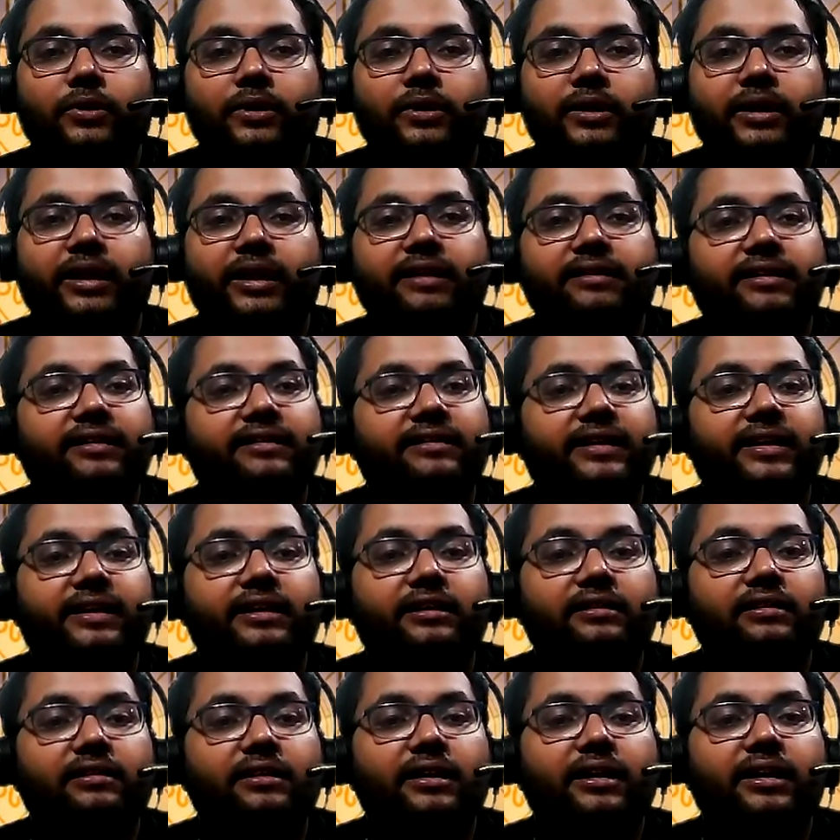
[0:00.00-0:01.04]
okay as i
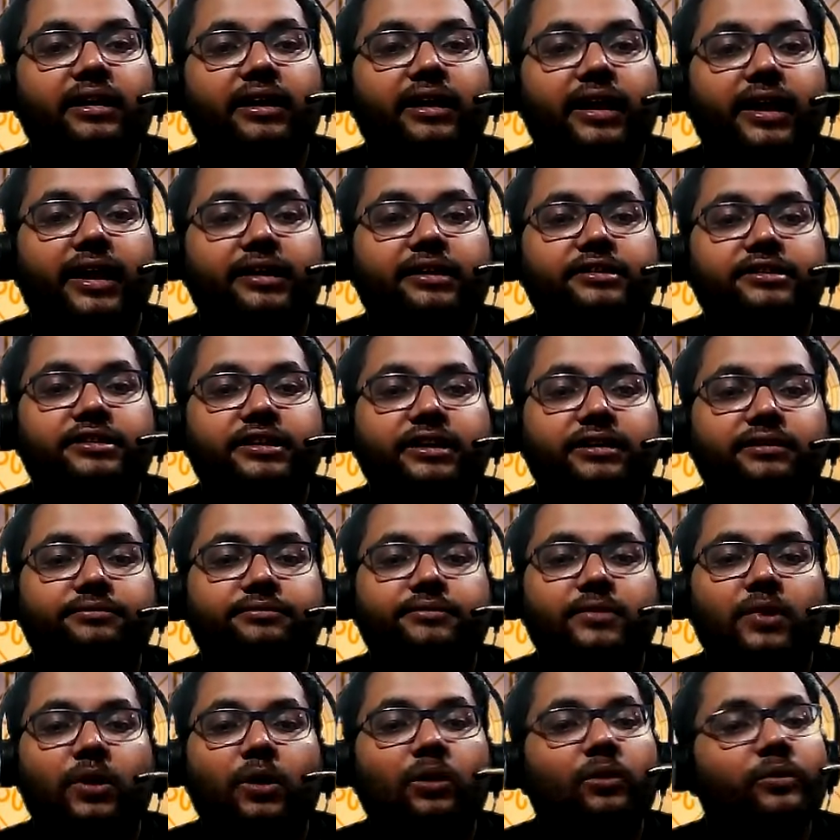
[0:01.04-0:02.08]
said energy
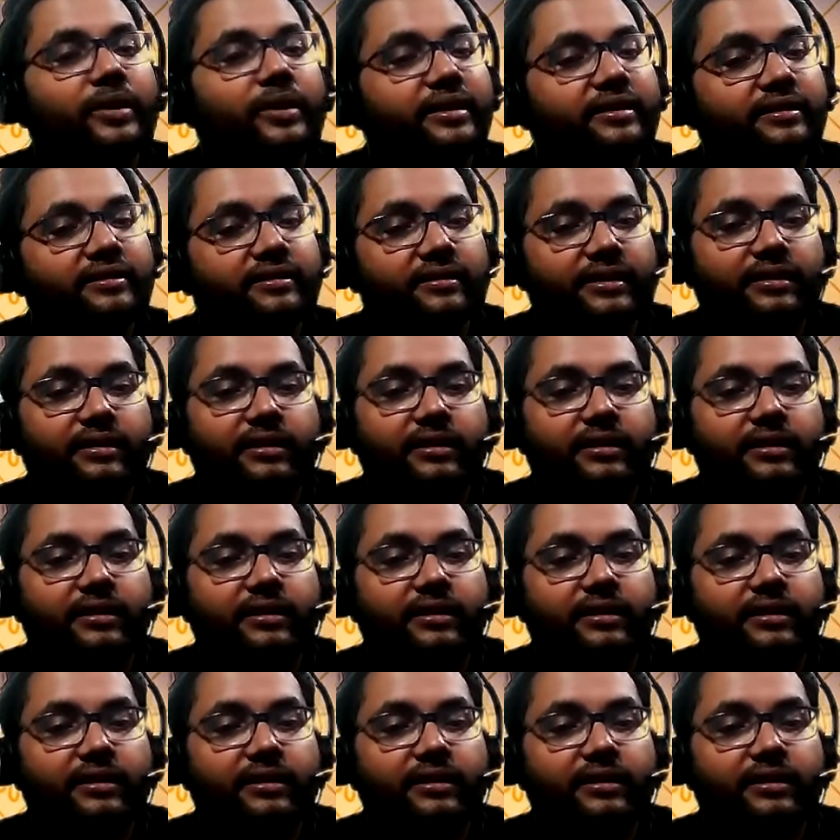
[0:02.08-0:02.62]
always